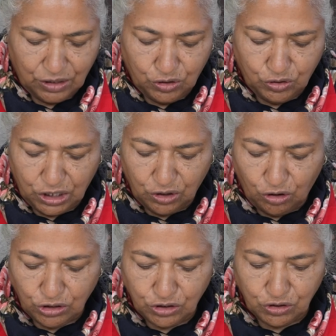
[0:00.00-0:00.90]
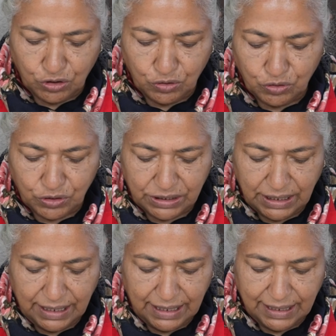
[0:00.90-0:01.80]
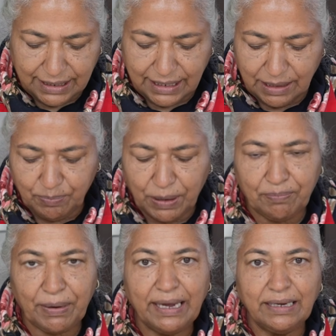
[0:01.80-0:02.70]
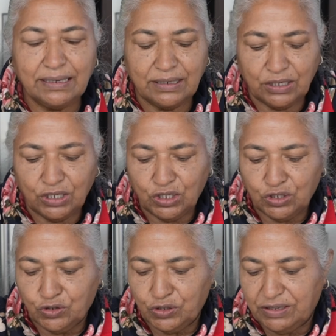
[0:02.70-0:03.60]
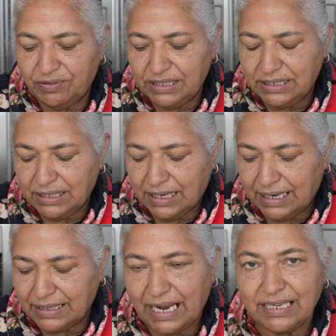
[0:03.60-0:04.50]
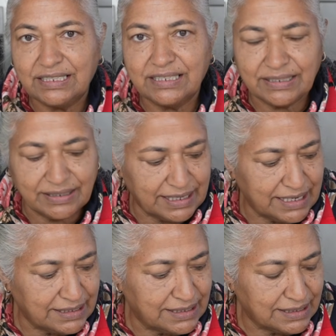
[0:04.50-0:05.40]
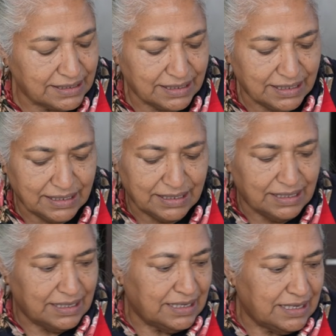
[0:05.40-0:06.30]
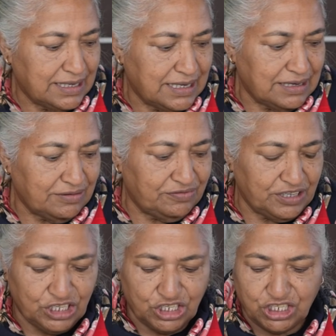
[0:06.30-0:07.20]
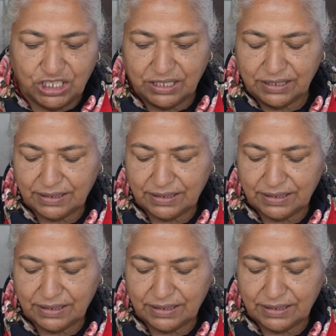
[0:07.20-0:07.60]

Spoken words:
You can also use a red pepper to give it a nice red finish.